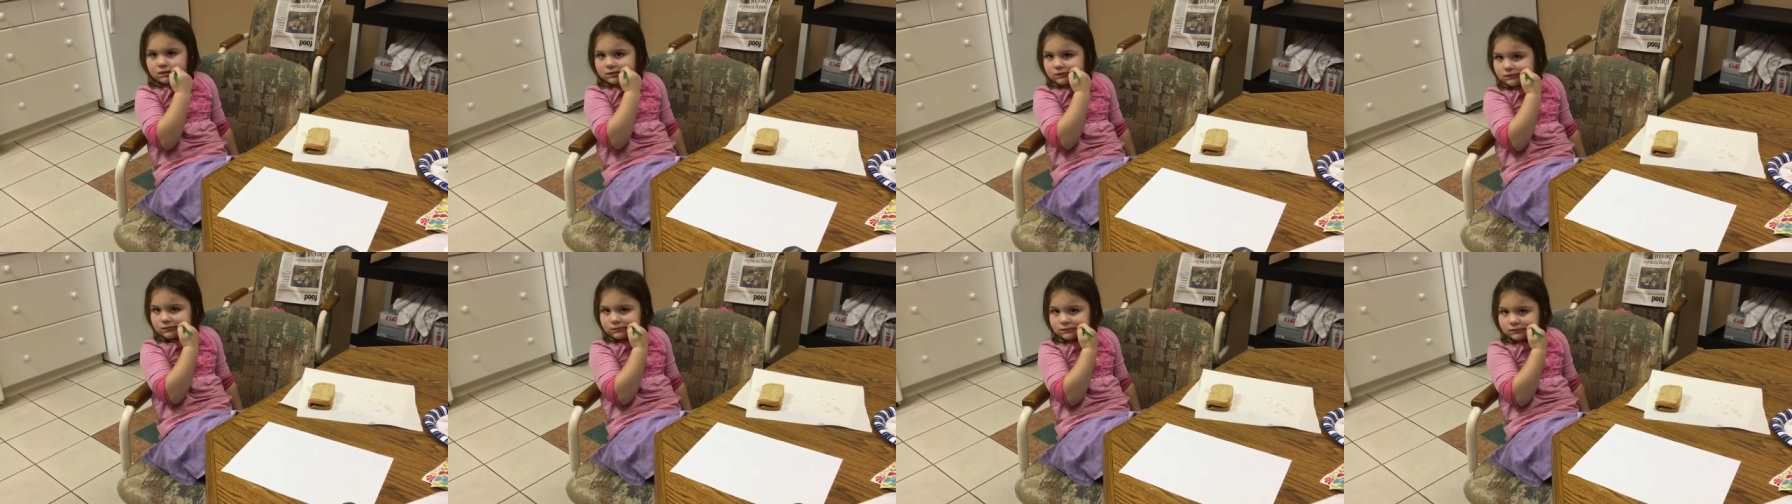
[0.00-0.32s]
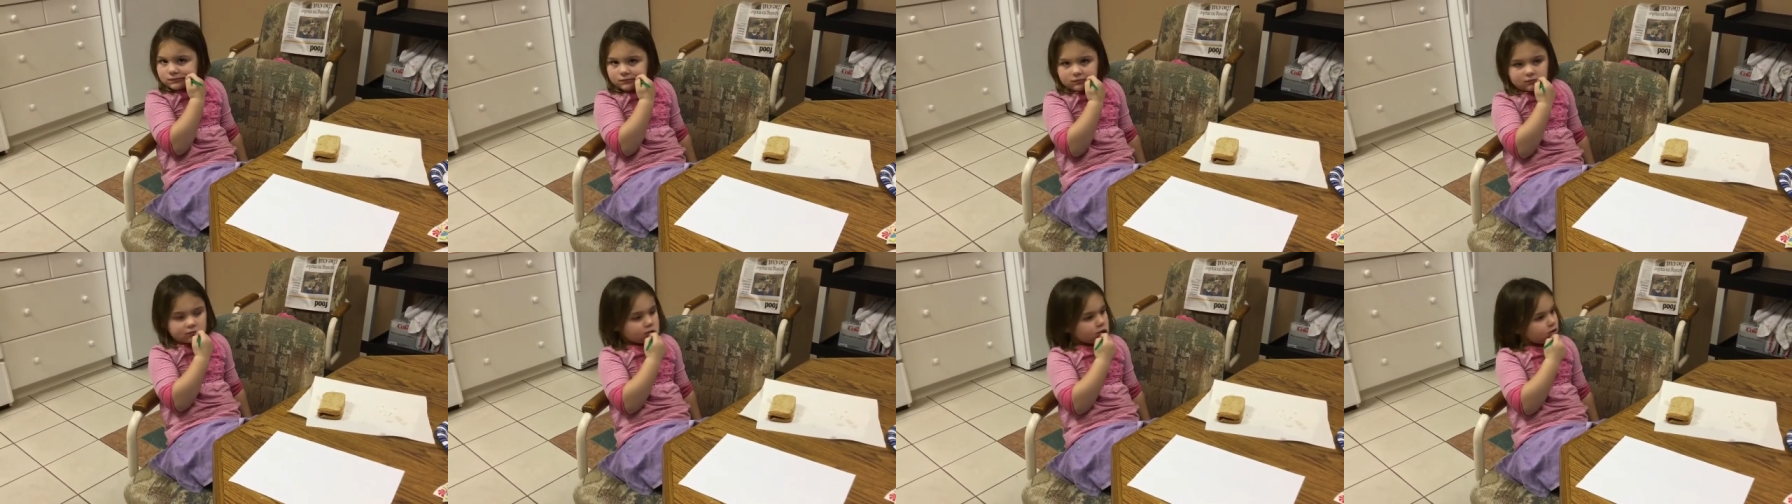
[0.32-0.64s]
Looks
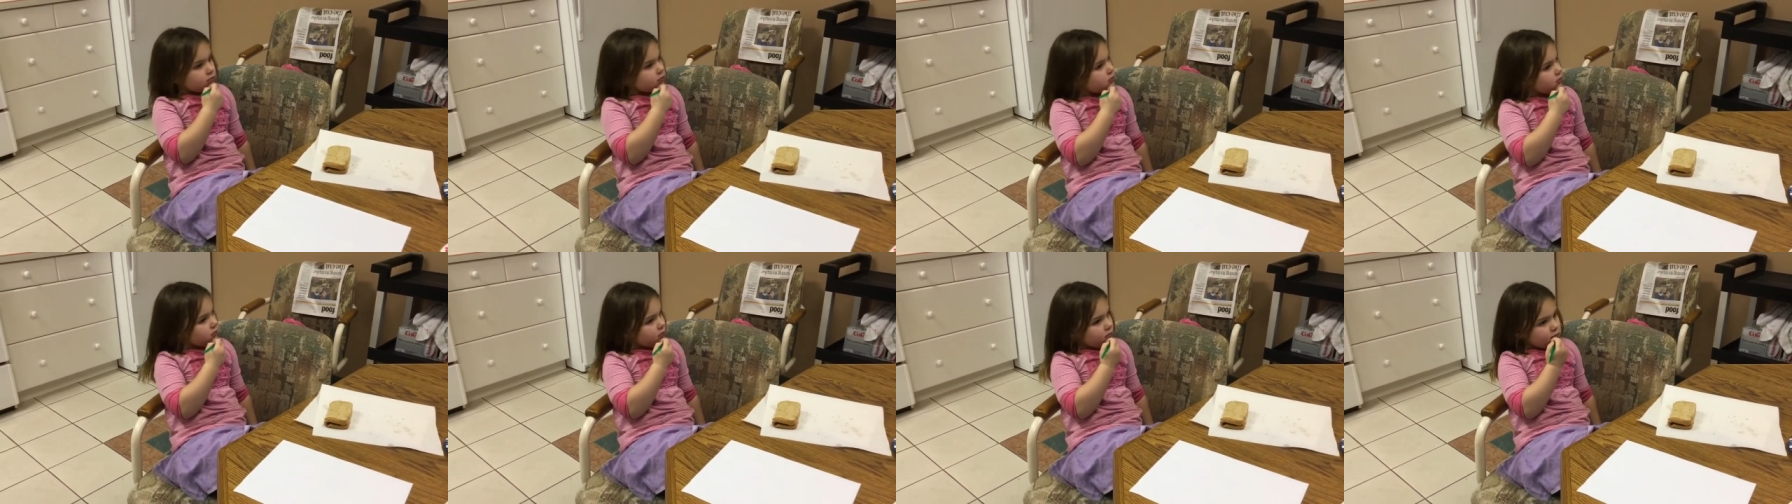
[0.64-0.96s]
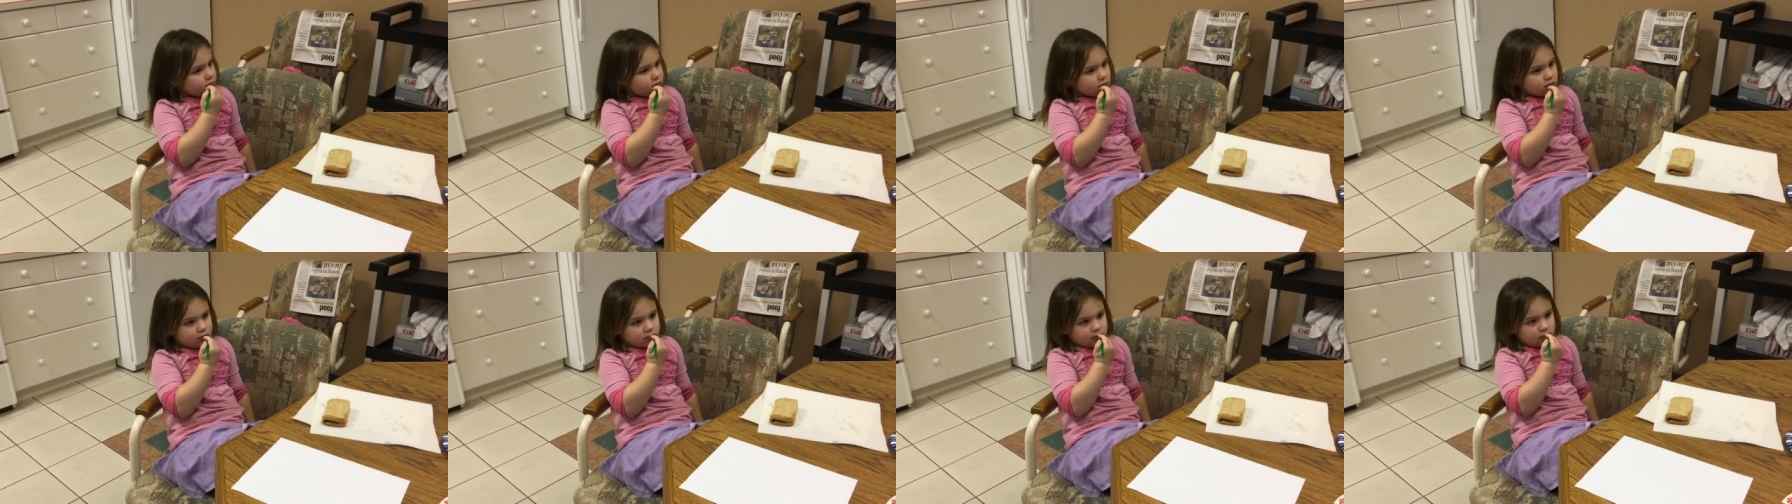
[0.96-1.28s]
like you're eating the
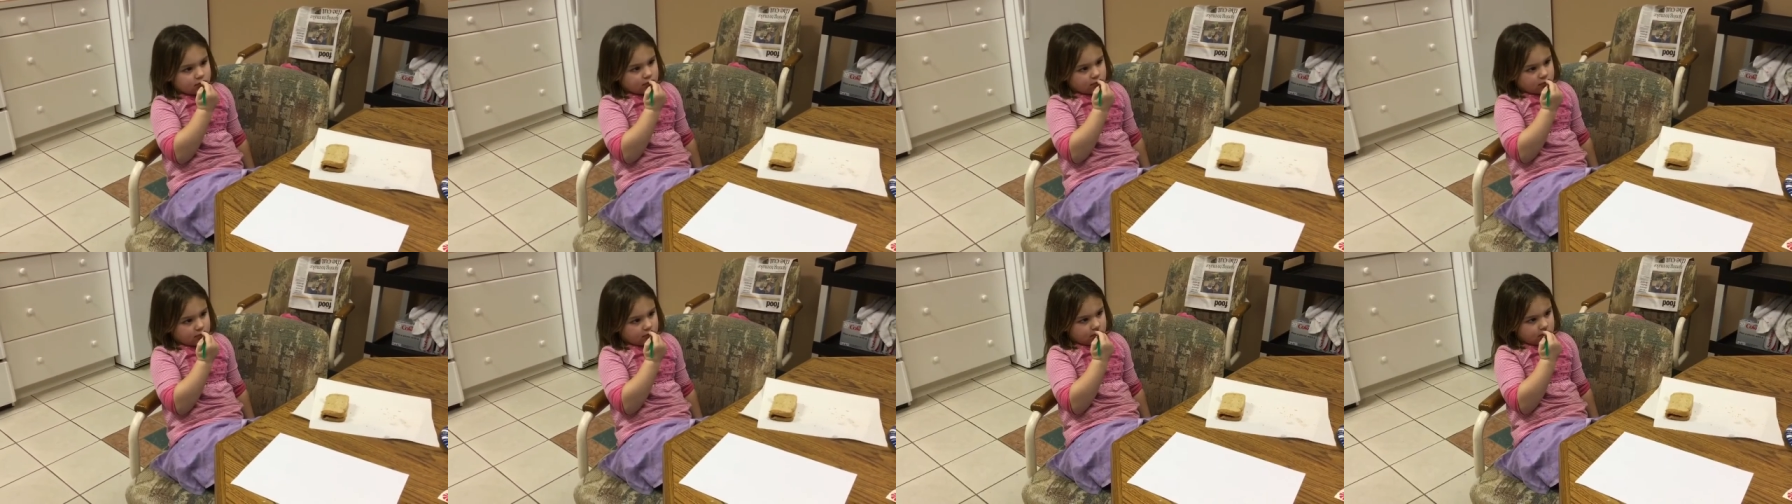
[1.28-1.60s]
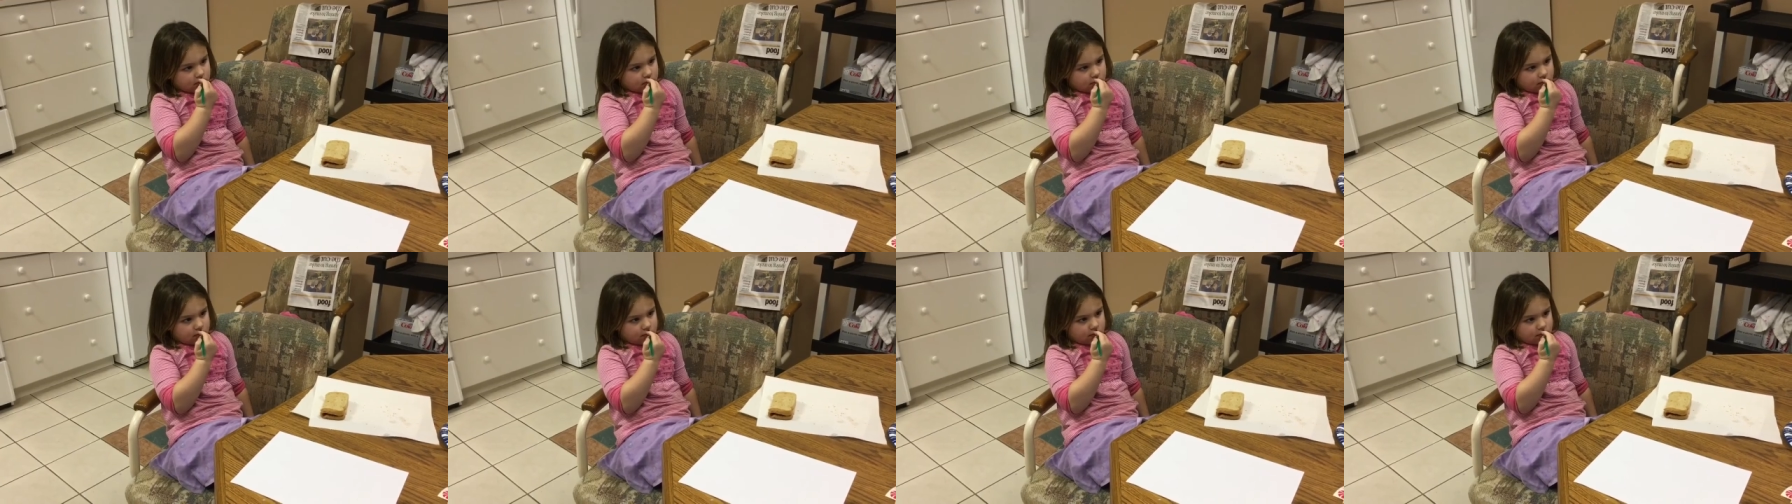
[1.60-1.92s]
paintbrush
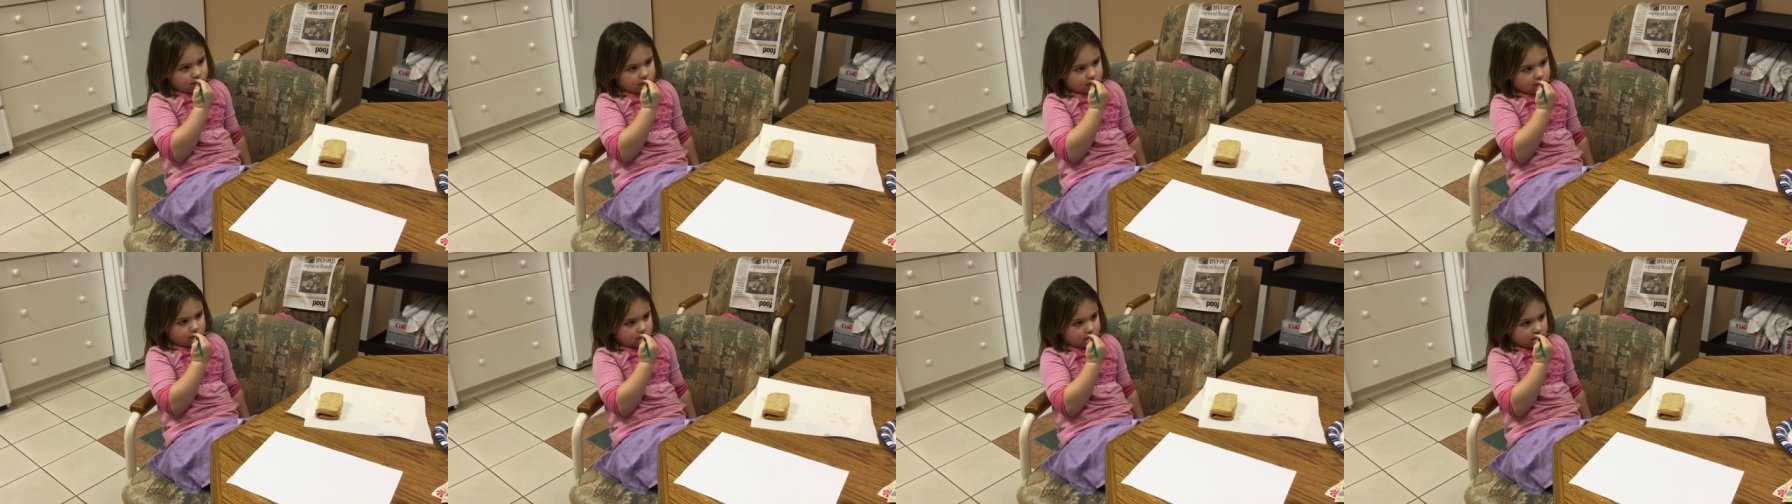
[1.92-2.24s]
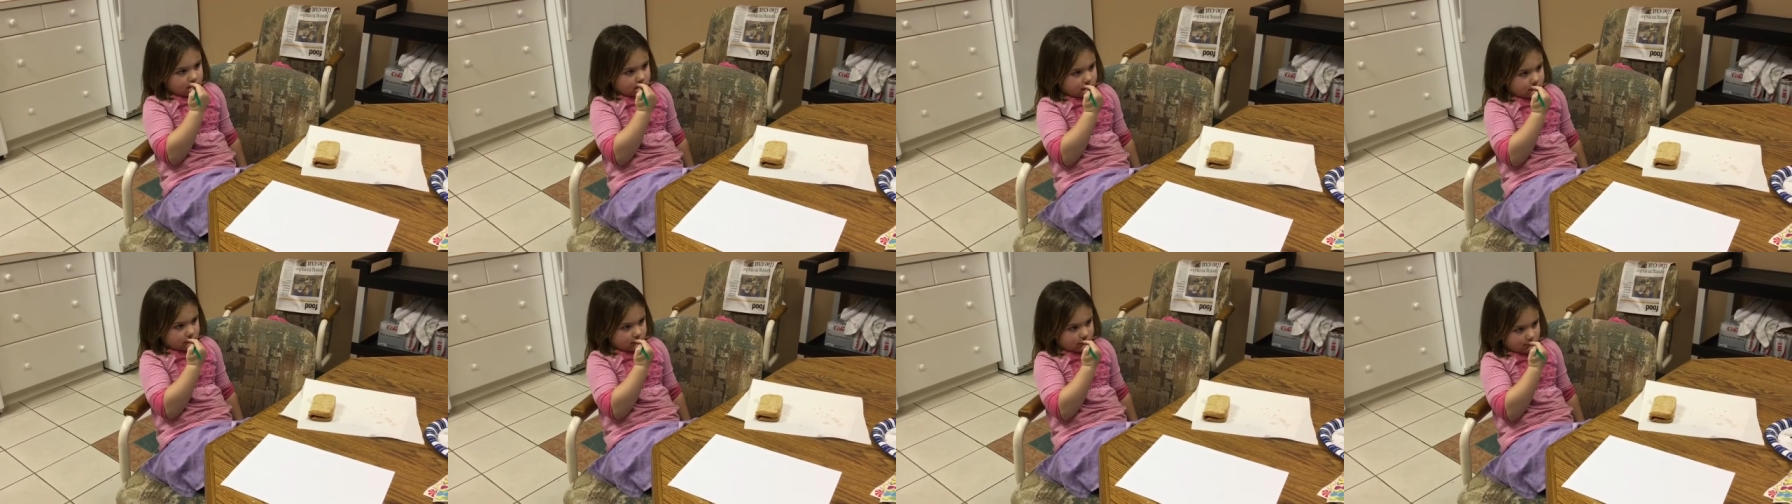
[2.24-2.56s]
instead.
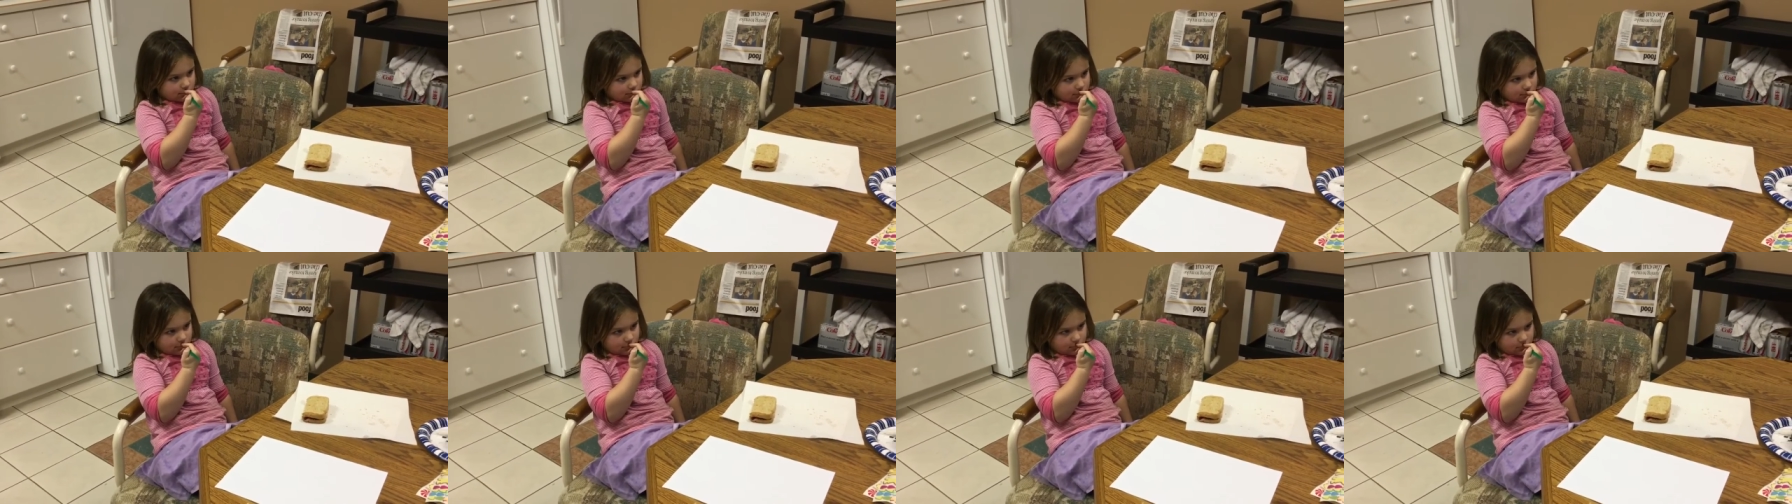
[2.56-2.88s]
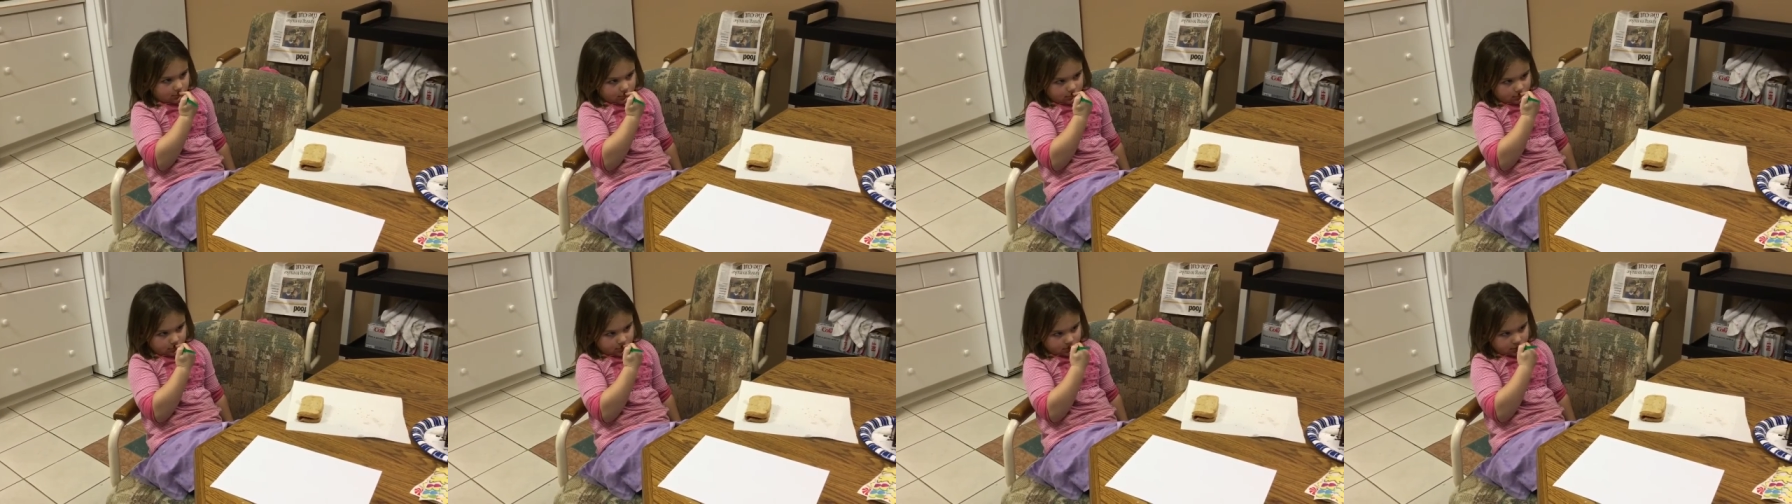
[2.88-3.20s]
Did